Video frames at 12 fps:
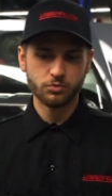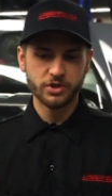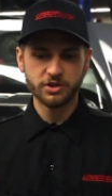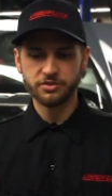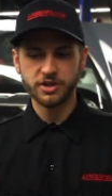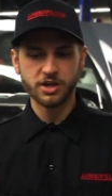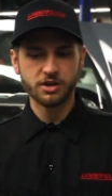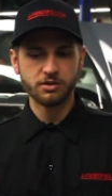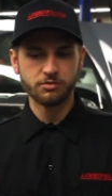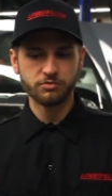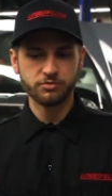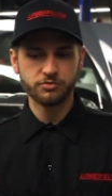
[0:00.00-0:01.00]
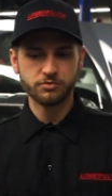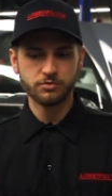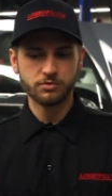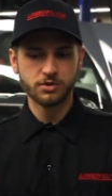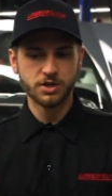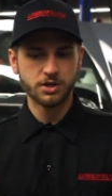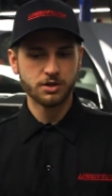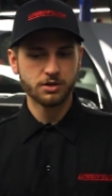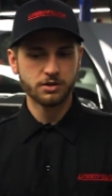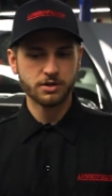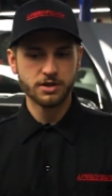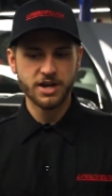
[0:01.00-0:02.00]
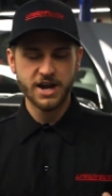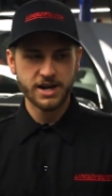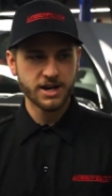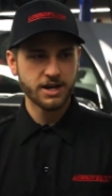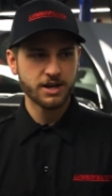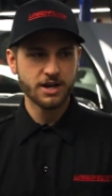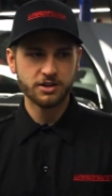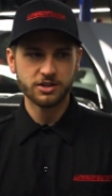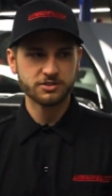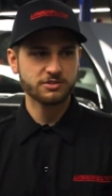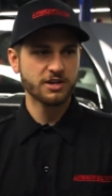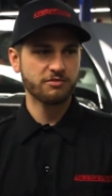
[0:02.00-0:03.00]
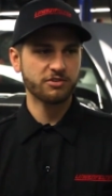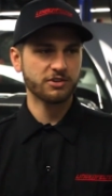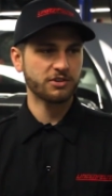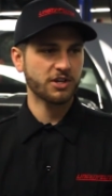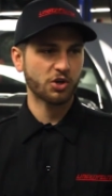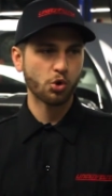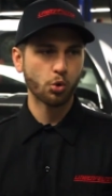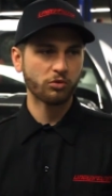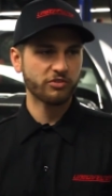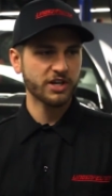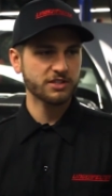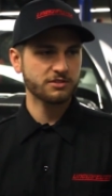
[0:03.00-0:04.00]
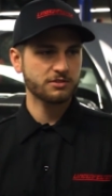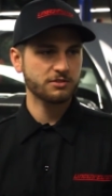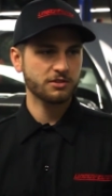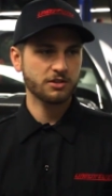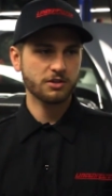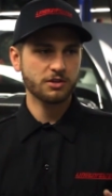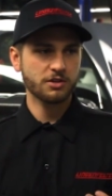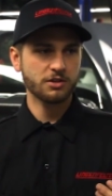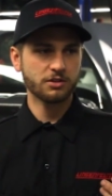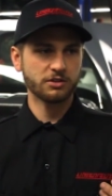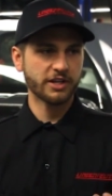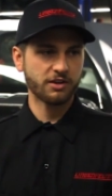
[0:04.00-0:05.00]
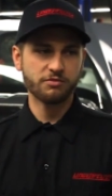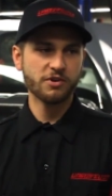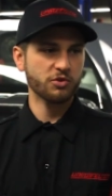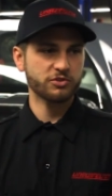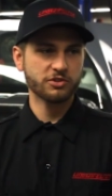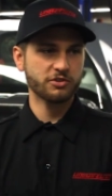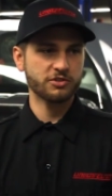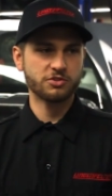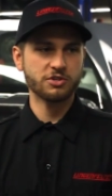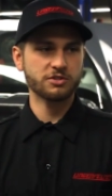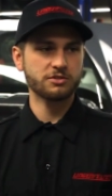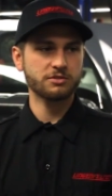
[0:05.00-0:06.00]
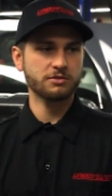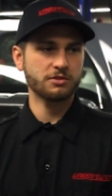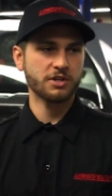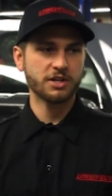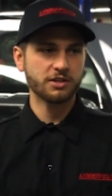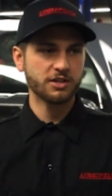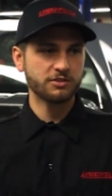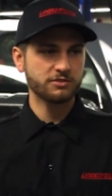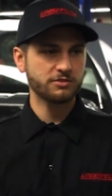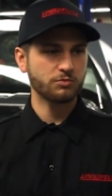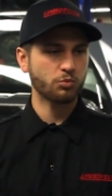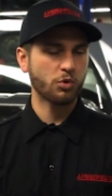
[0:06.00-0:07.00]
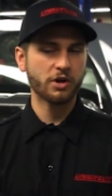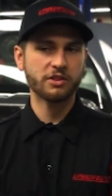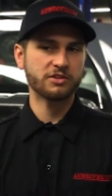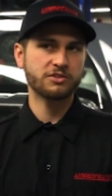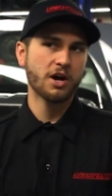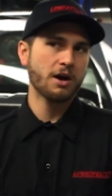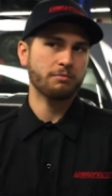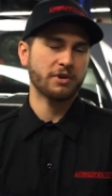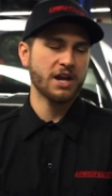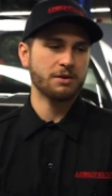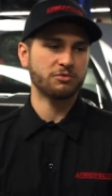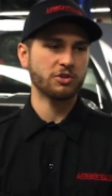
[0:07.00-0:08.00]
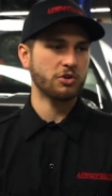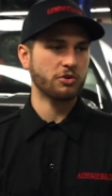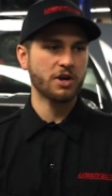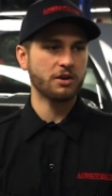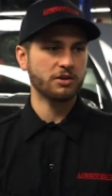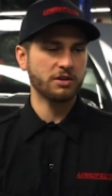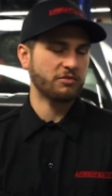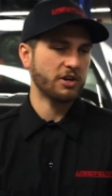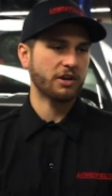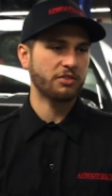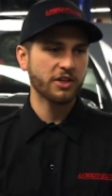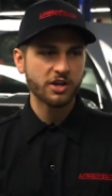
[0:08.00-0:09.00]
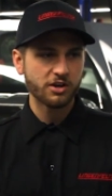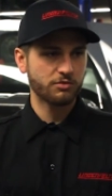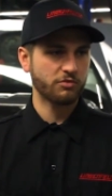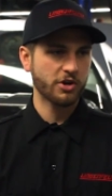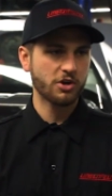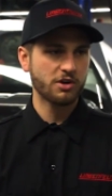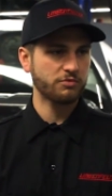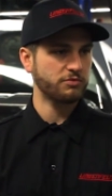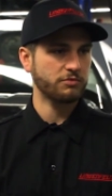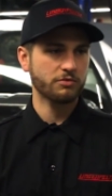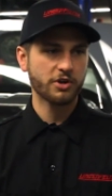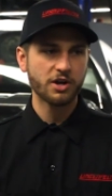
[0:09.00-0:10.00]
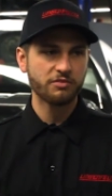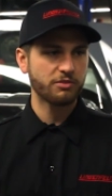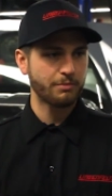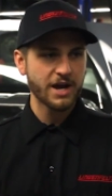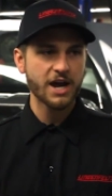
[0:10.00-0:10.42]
when you think of uh, NA LS7 and Corvettes. Lingenfelter is just it, it's one of the top names that you're even going to think of right off right off the